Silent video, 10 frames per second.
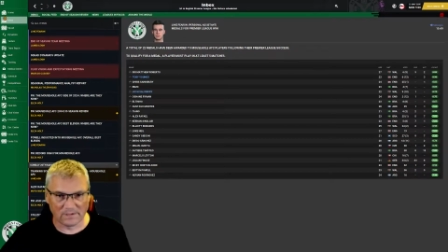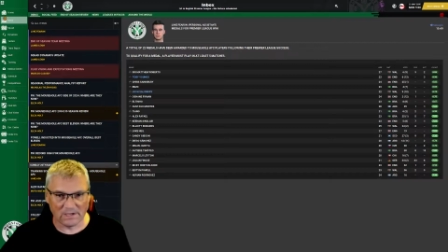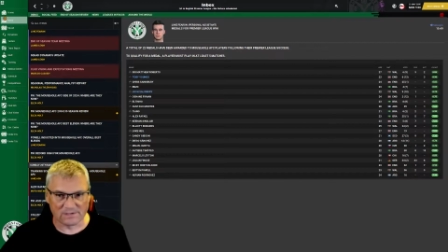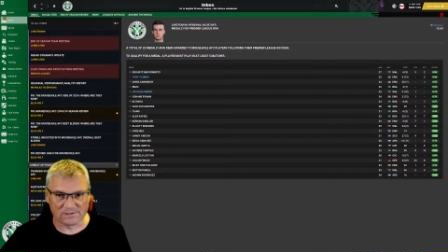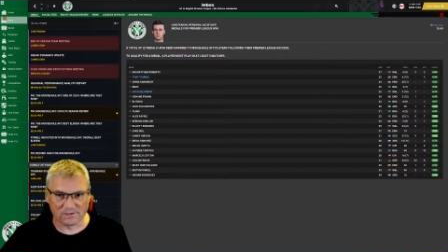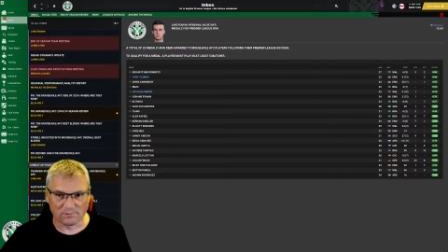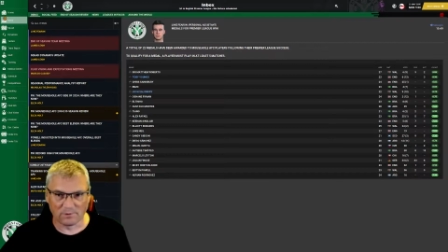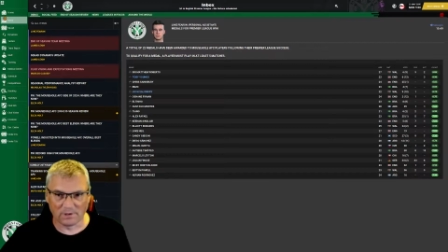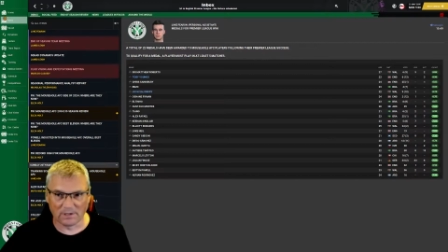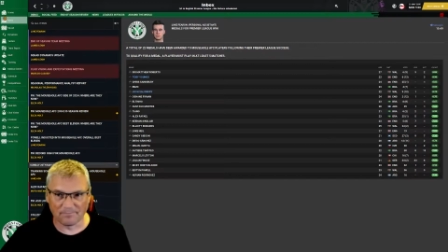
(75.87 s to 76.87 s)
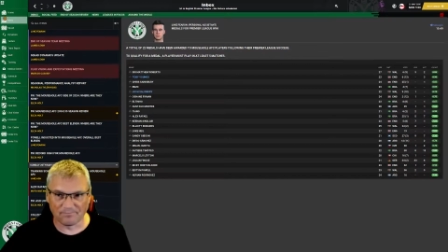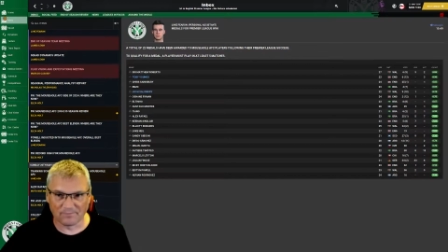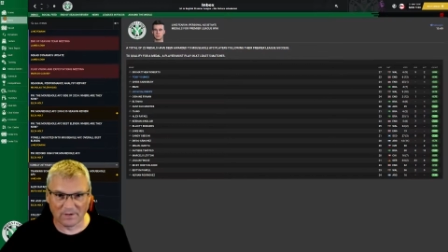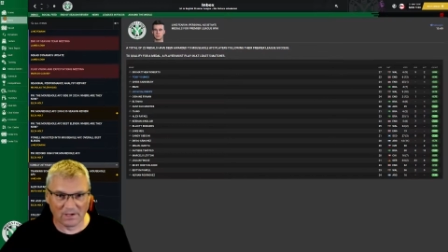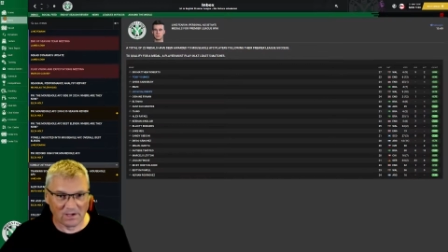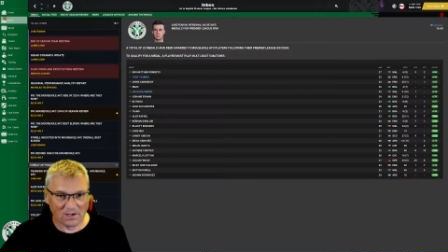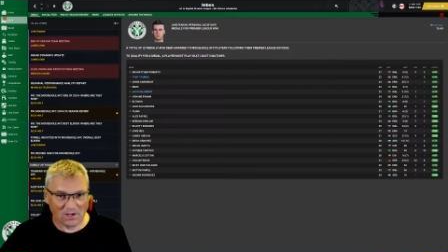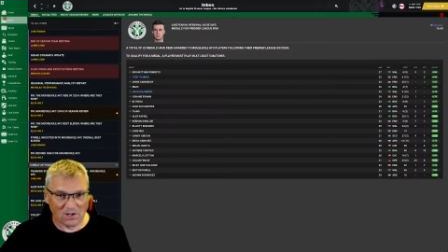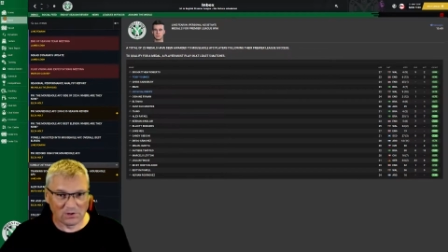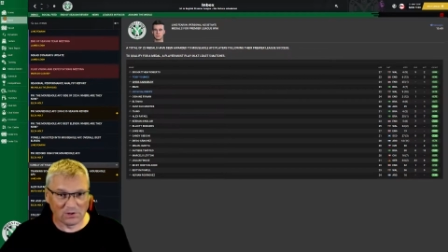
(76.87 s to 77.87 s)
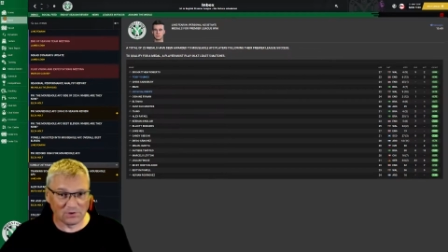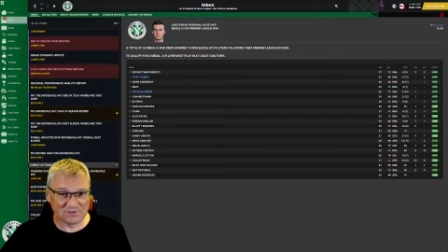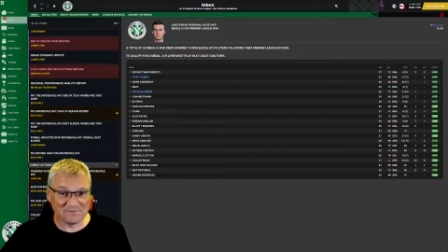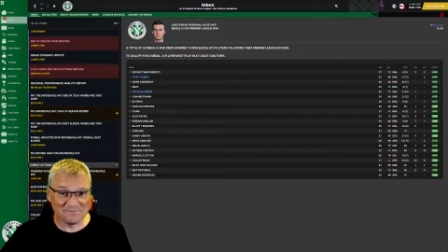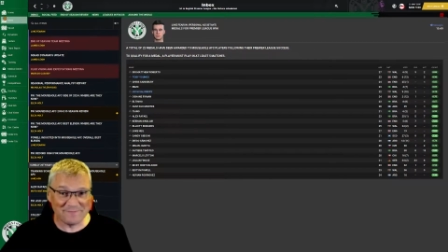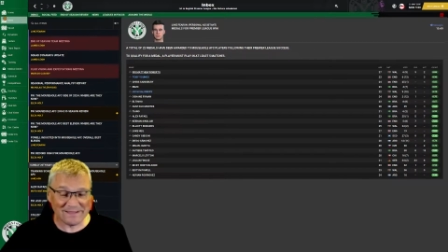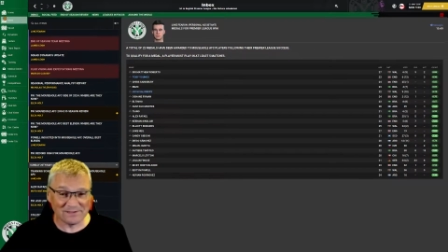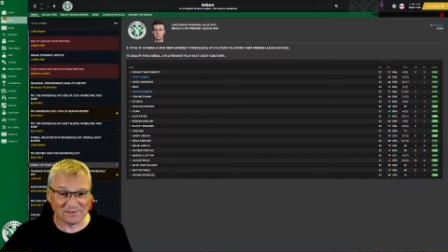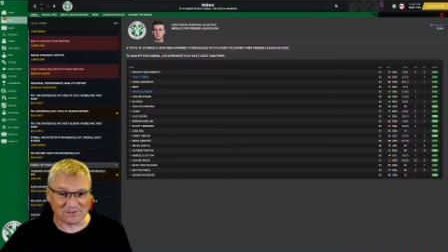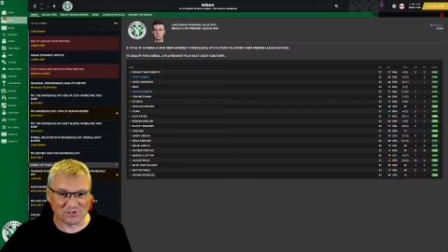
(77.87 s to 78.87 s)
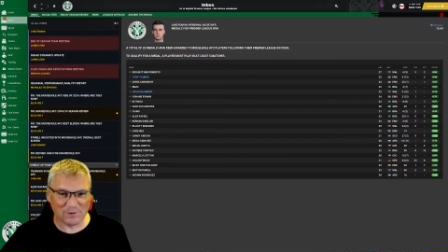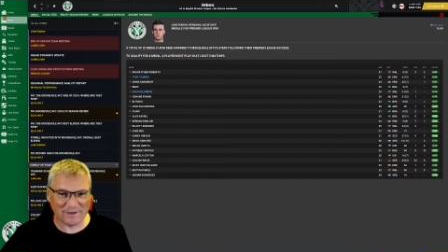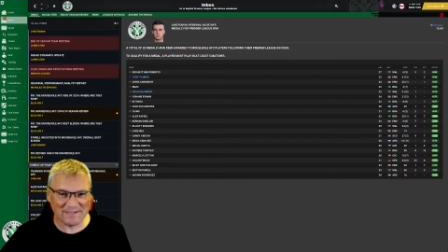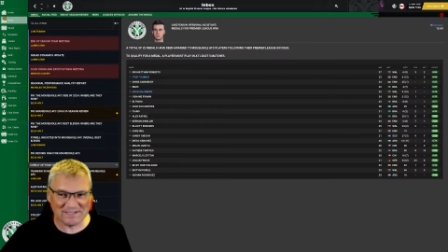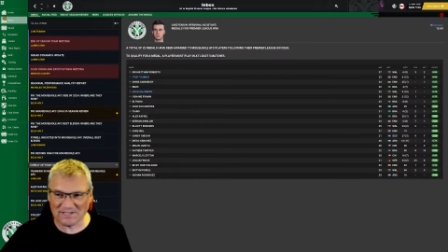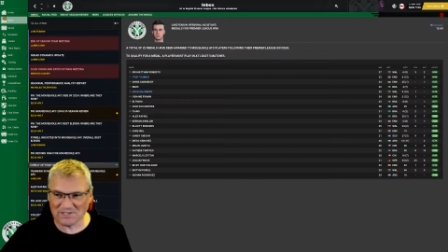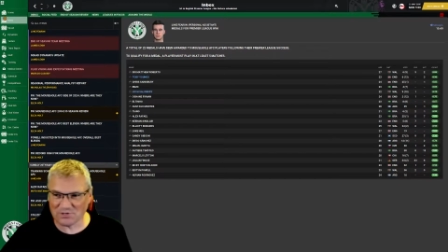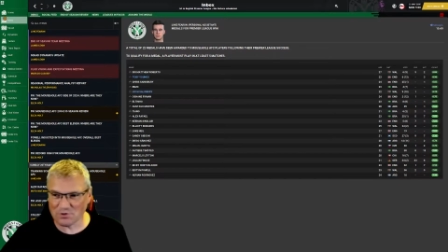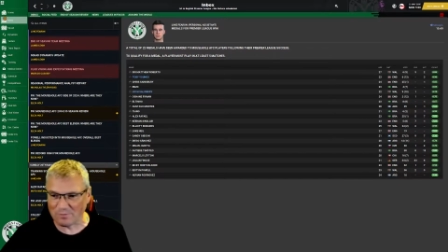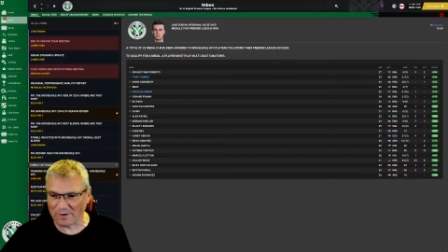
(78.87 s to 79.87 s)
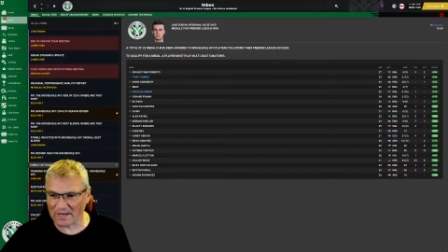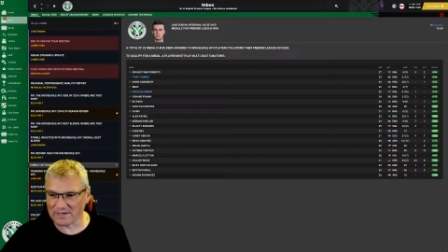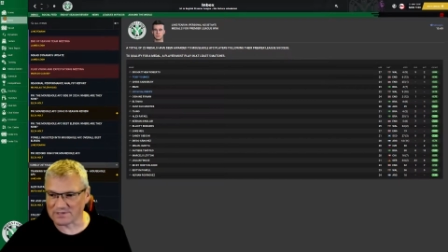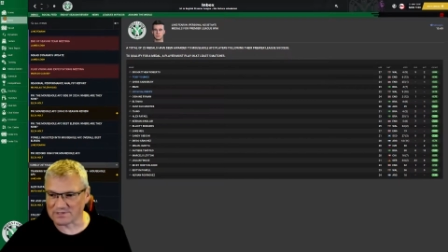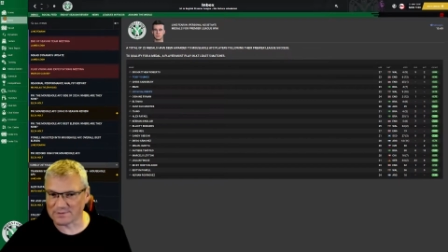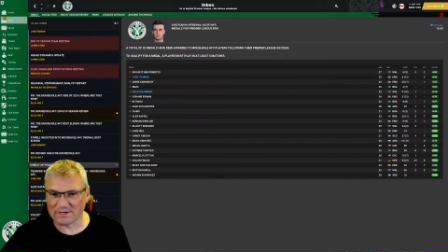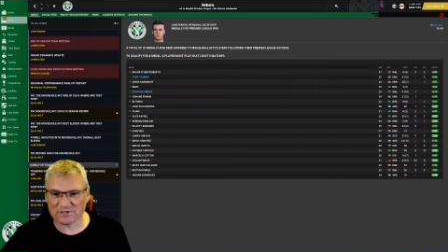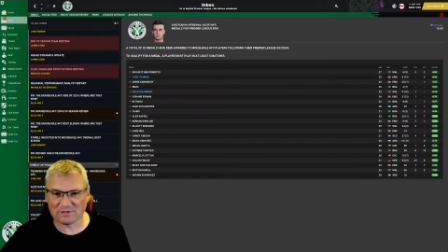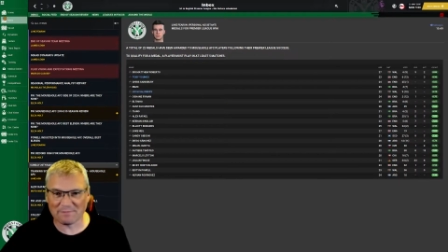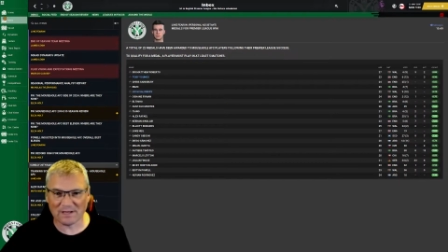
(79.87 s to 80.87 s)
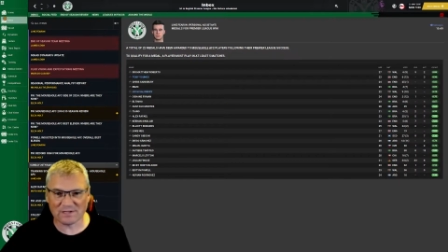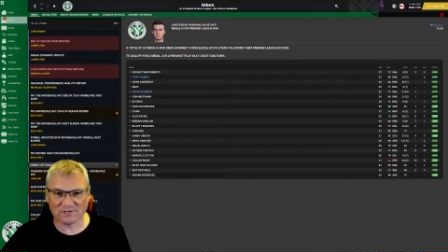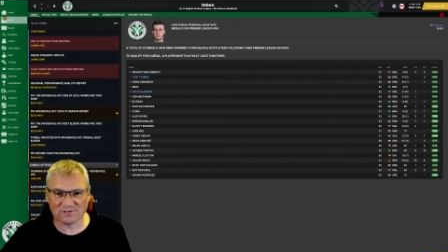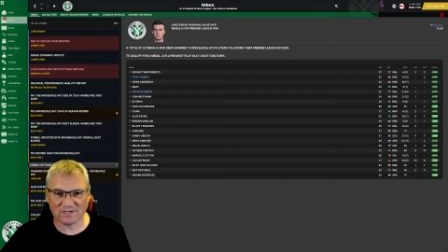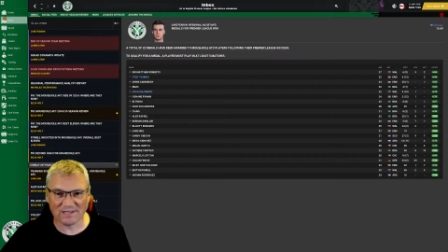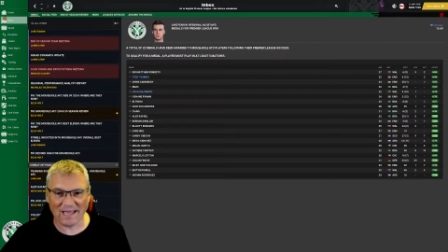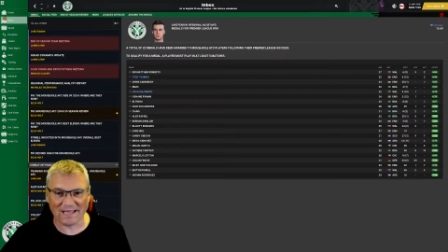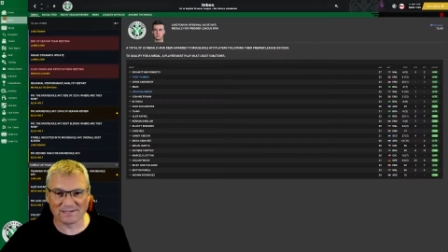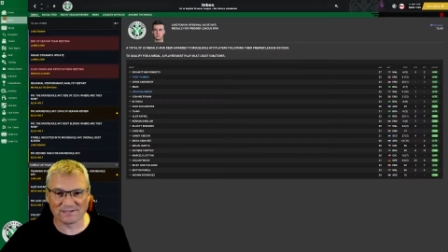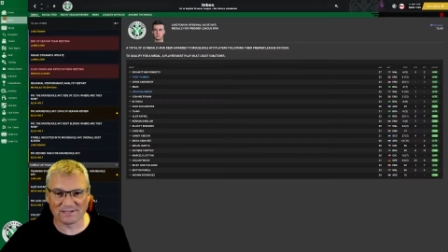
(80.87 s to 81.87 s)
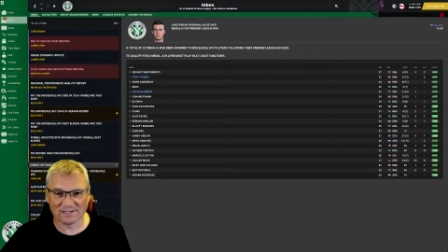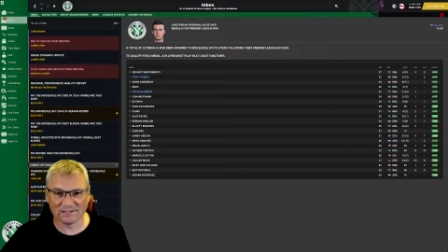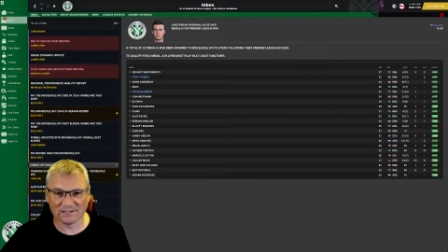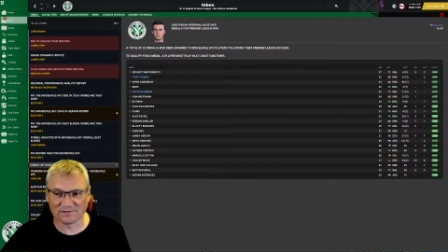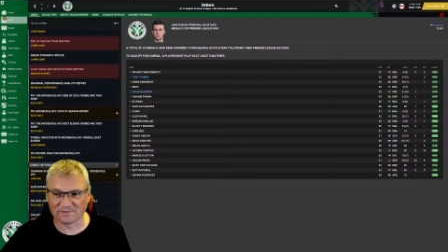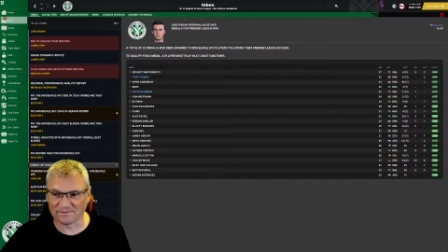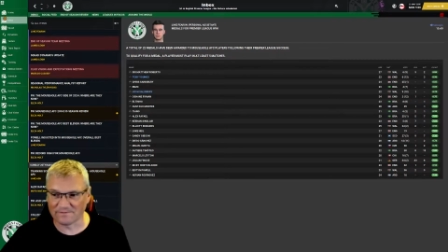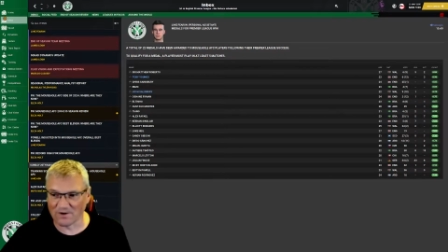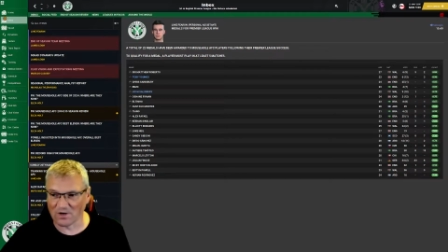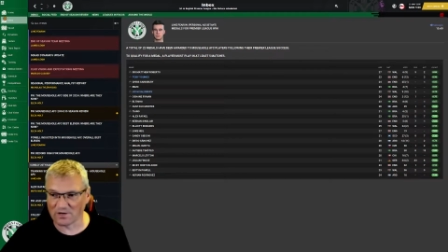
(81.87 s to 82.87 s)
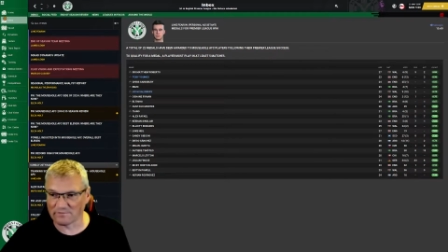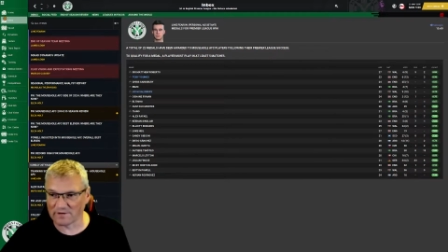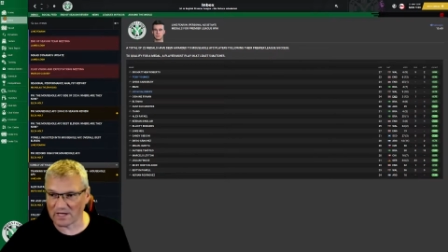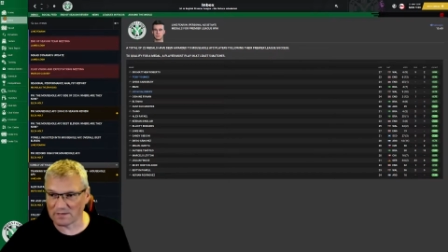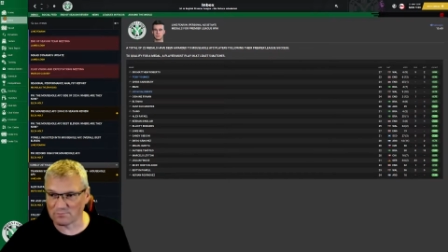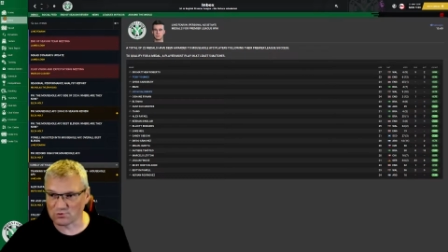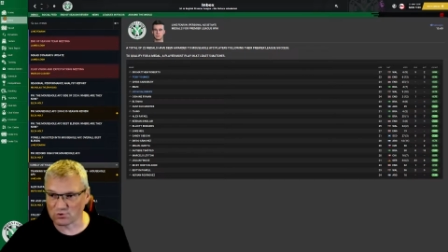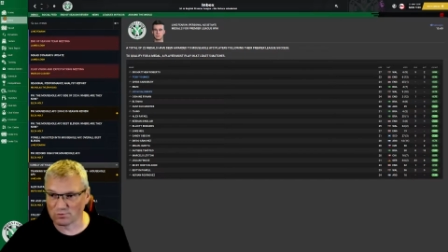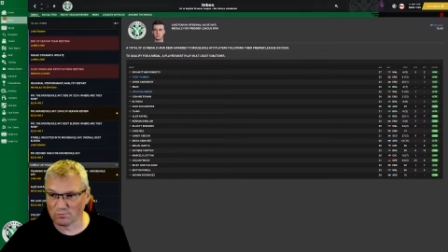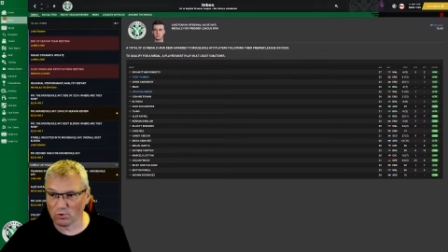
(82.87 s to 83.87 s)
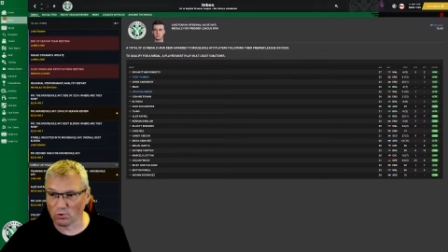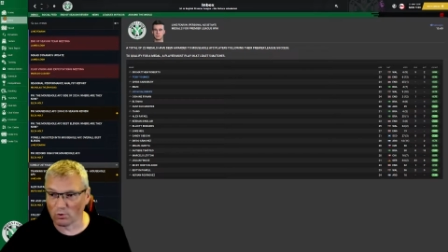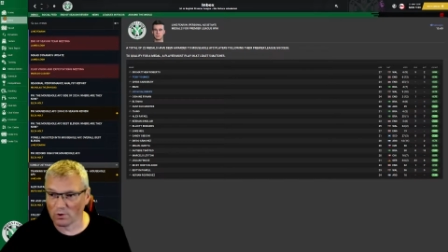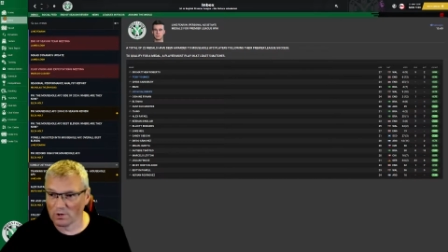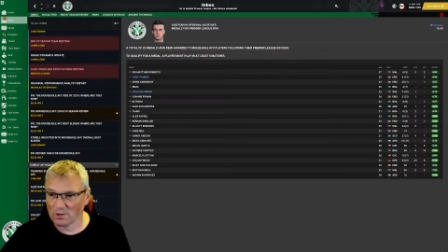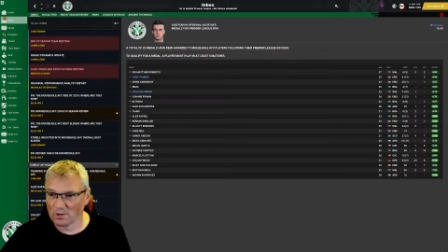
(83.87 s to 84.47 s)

Yeah, so uh, lots of medals. 22 players who actually managed to get at least five games or more.